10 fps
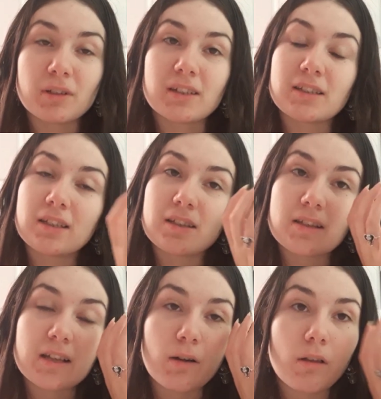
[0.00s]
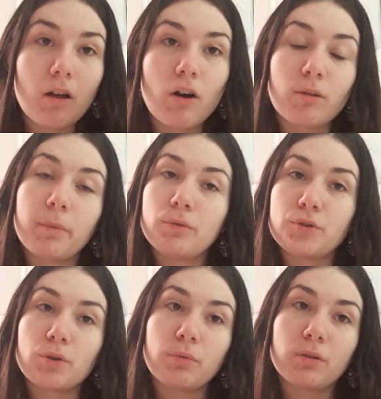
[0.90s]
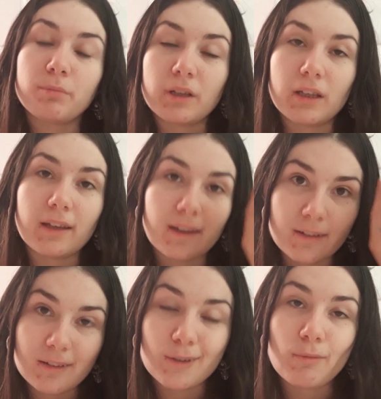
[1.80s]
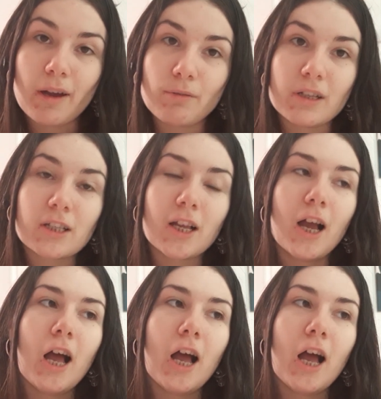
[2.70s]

because this is how long Pluto will be in Aquarius,